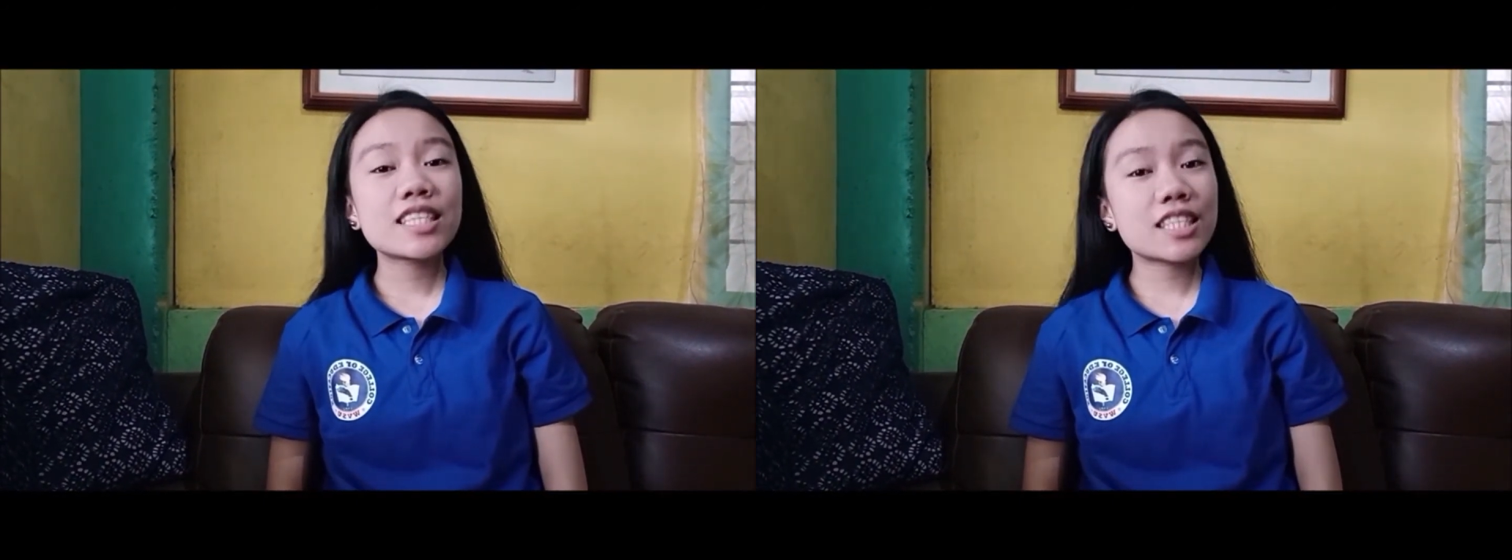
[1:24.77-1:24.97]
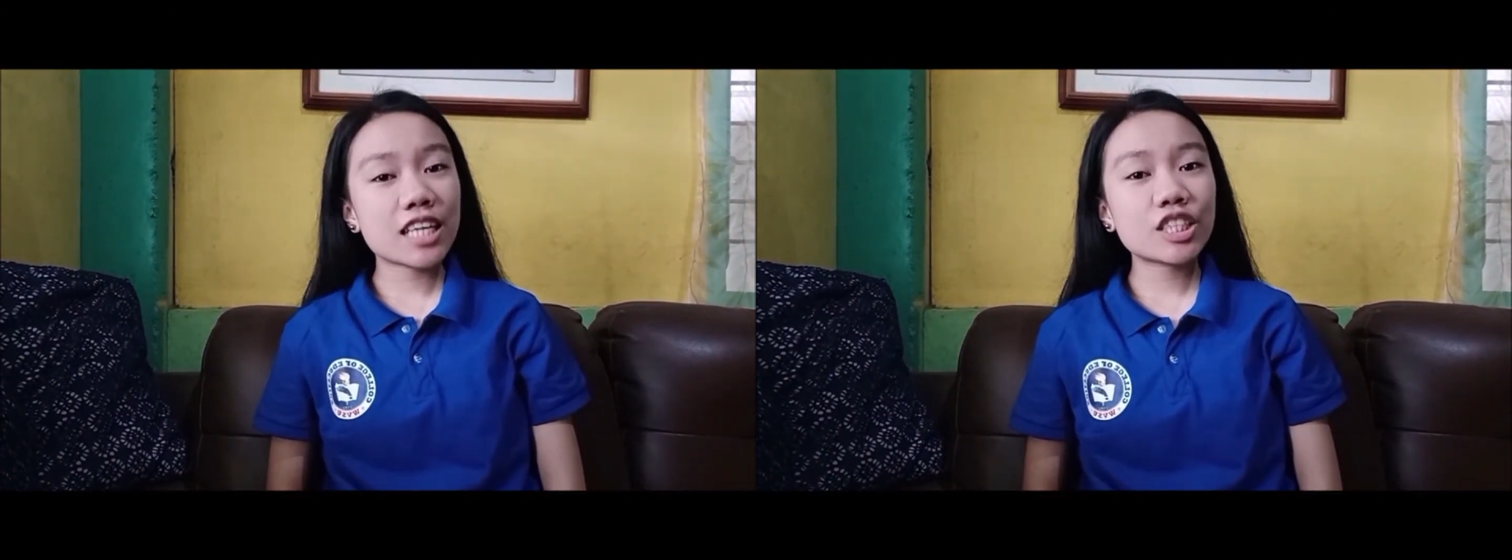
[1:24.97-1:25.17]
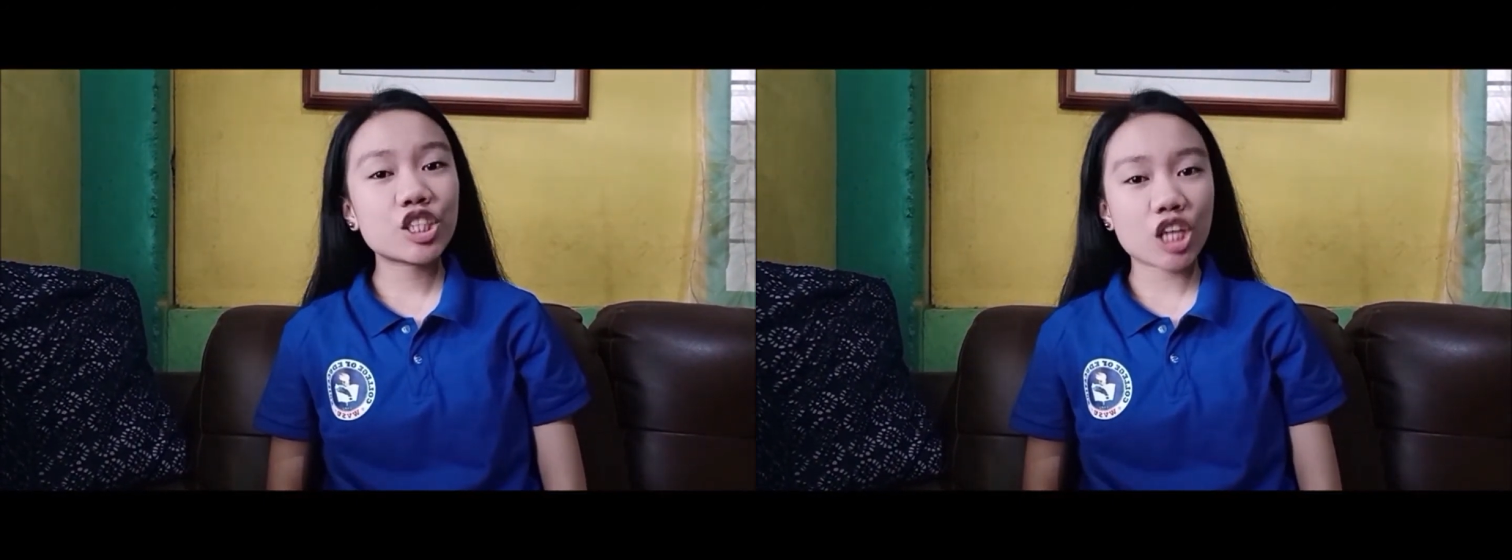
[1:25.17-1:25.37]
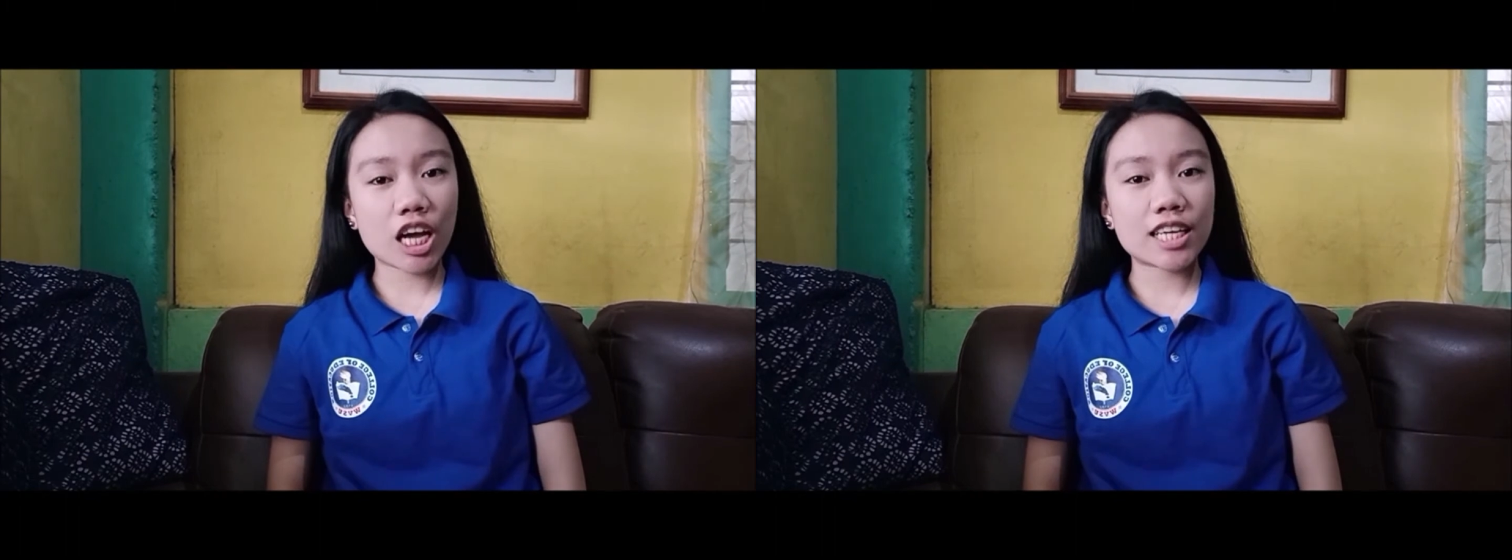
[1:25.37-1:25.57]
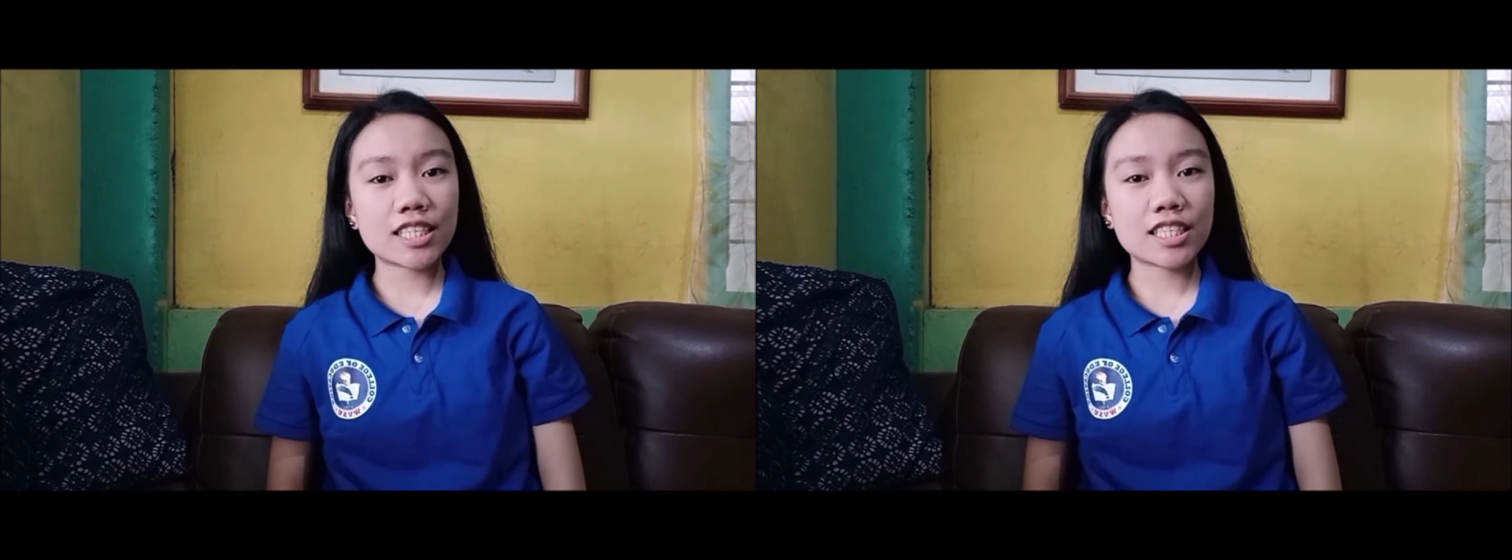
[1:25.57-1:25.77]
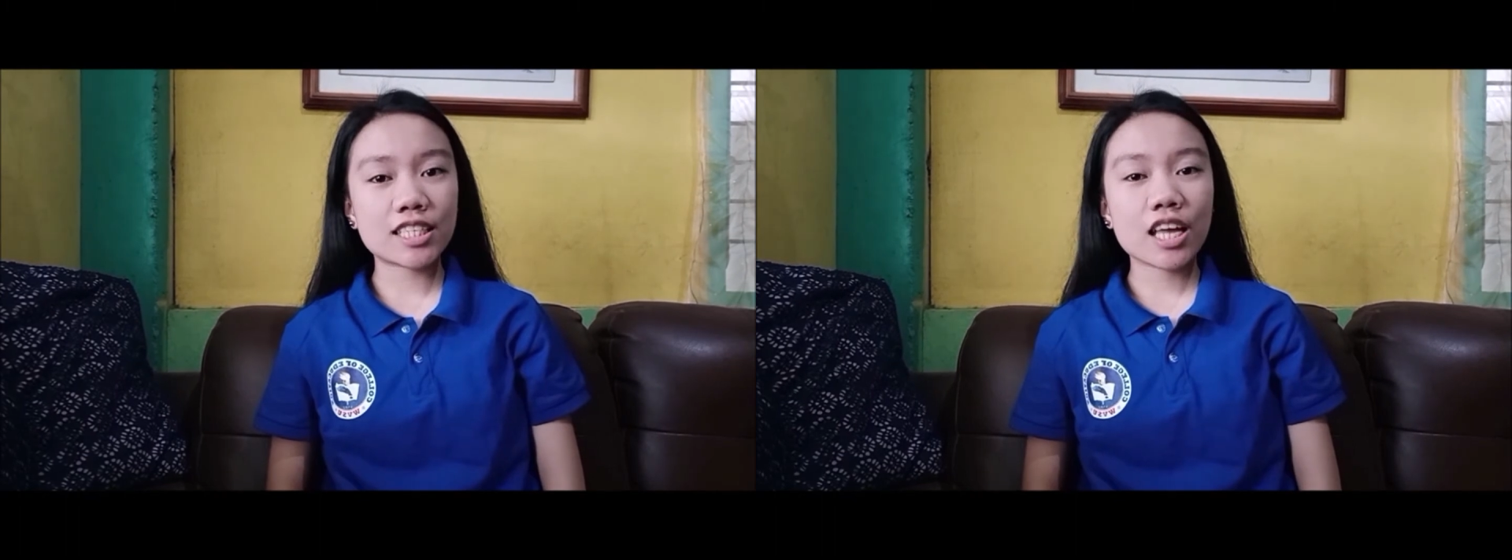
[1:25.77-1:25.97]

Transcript: such as